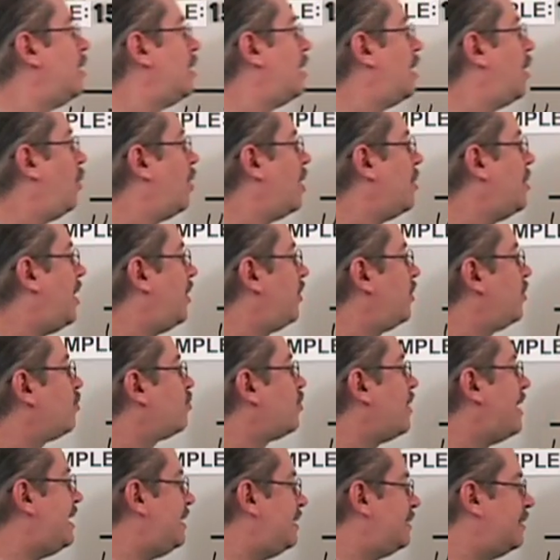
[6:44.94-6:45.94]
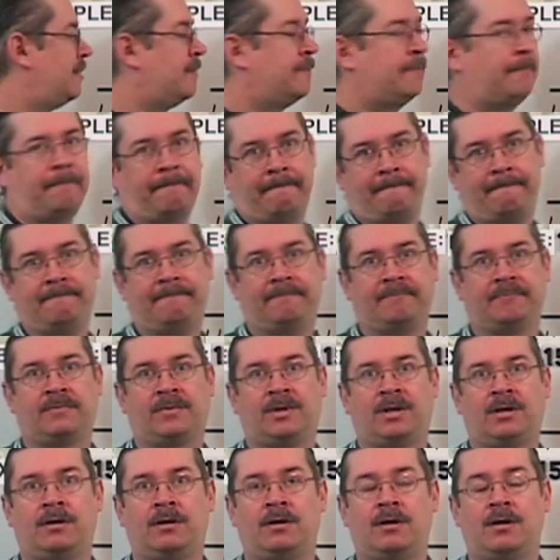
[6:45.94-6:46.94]
Now what about the rate?
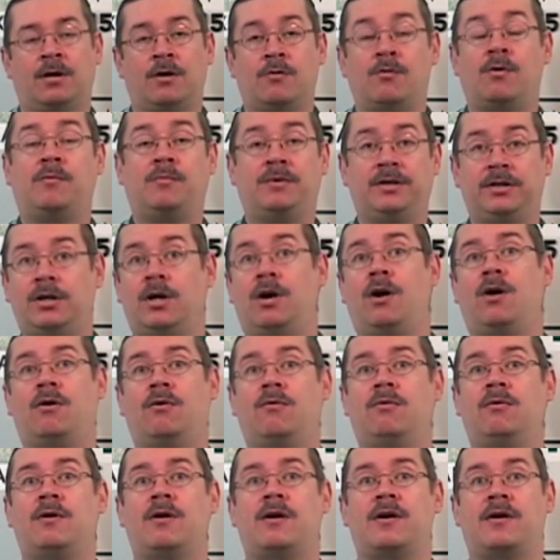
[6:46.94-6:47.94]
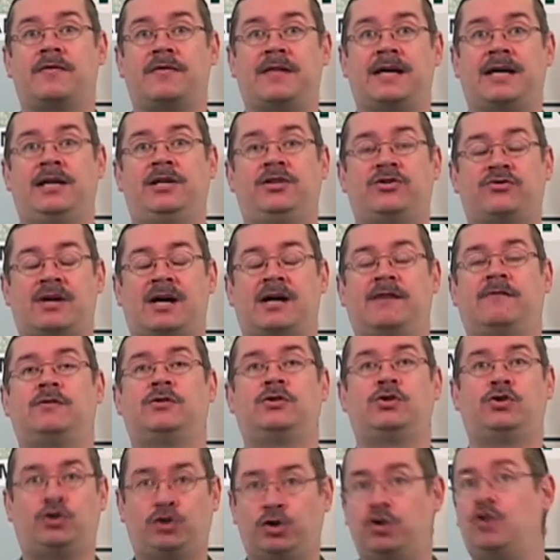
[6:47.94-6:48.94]
Well, we know that he
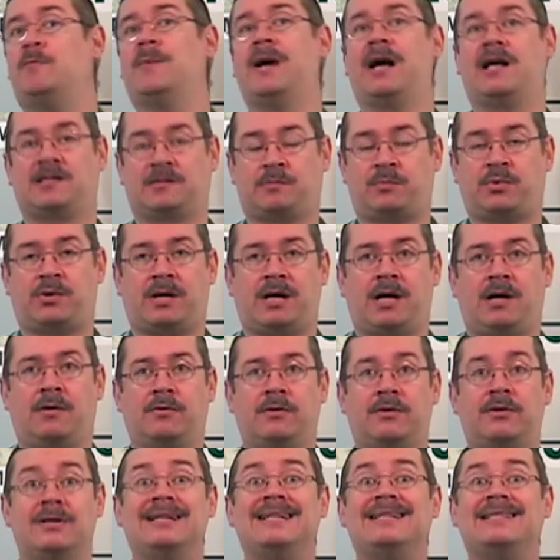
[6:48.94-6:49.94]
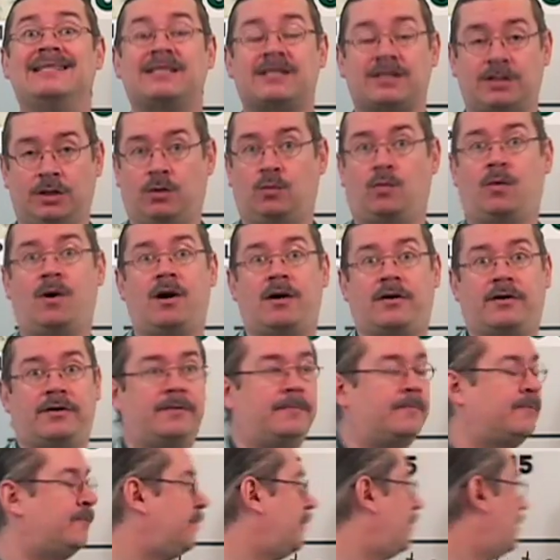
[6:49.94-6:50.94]
travels two miles per hour in still water.